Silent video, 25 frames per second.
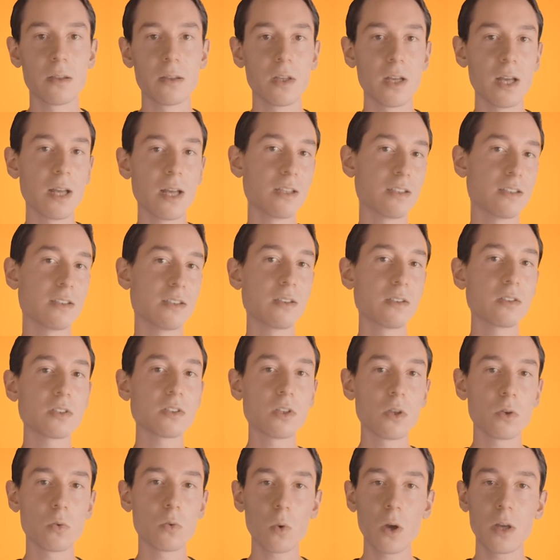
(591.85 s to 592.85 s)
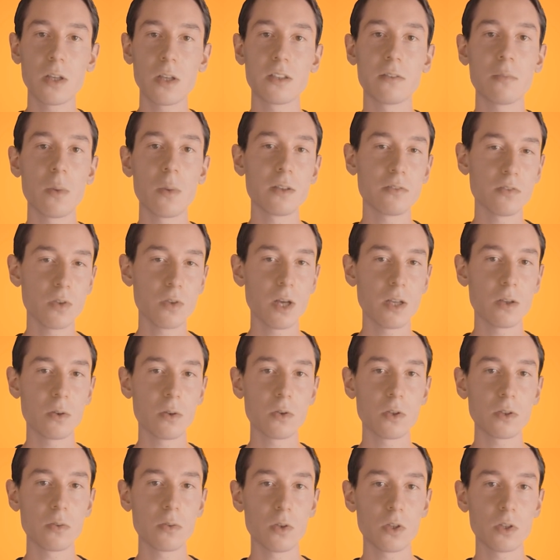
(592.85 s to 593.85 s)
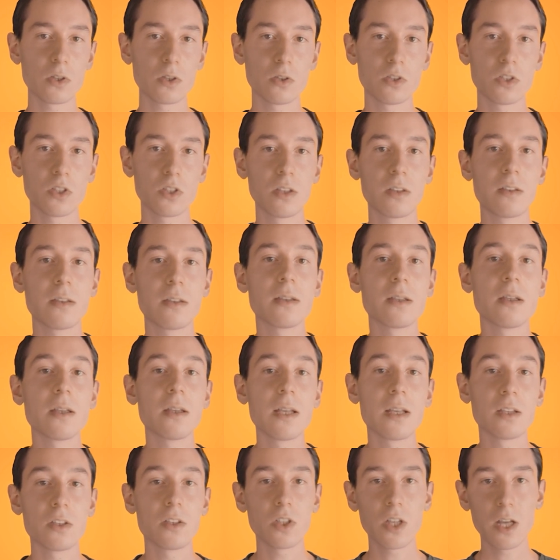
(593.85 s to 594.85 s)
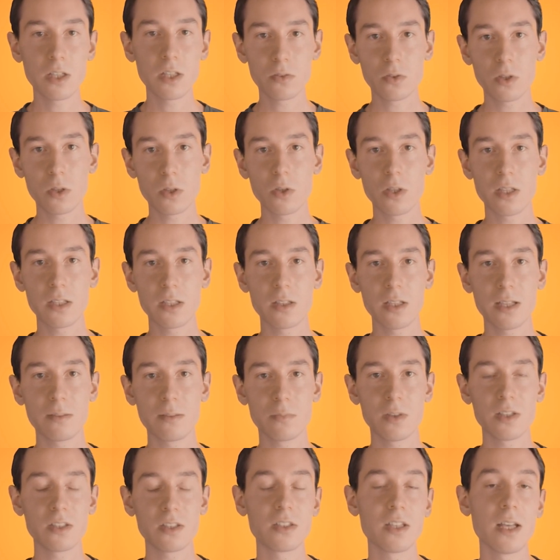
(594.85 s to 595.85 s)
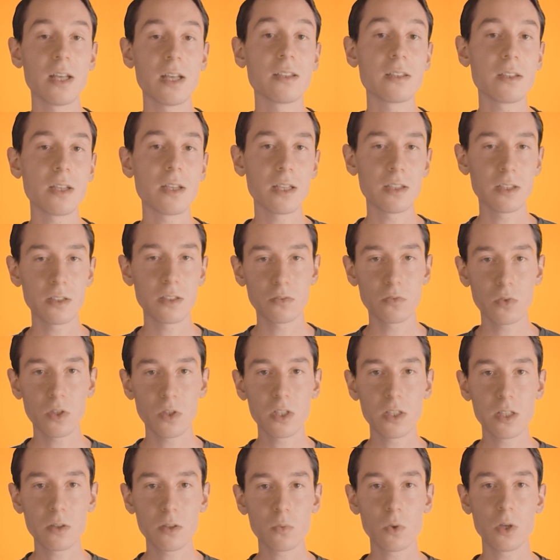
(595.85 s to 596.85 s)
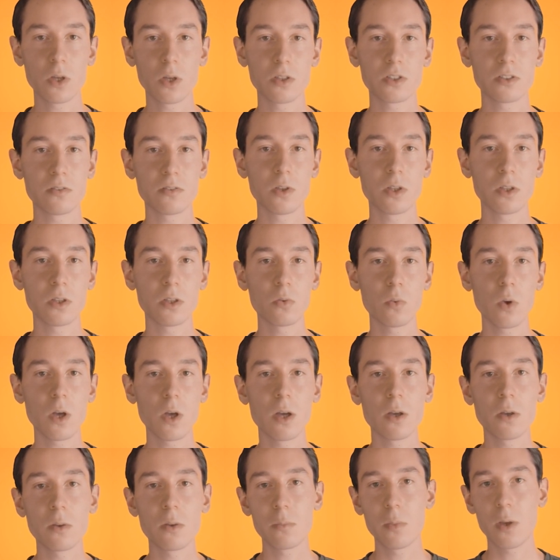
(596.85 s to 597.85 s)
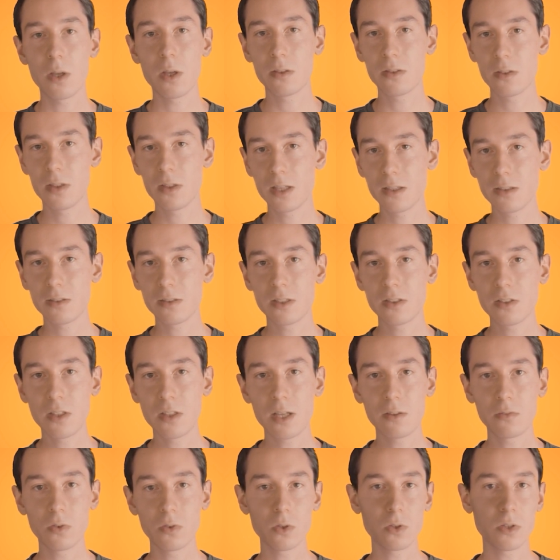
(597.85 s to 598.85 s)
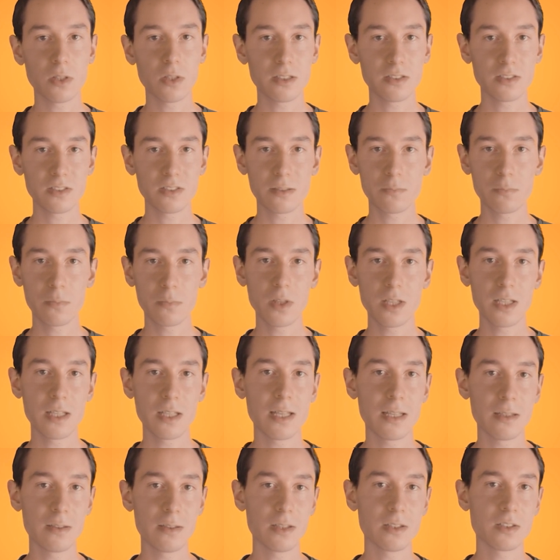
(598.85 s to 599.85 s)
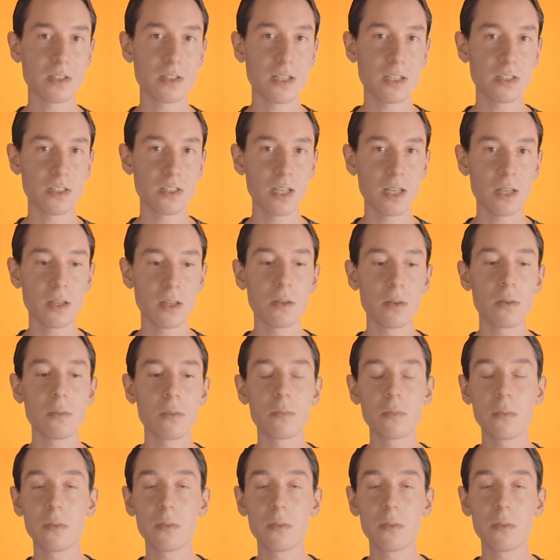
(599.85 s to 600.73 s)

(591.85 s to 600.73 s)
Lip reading: Yes, so what is my final conclusion? In general, it can be said that it really works very well, but that the devil is simply in the detail.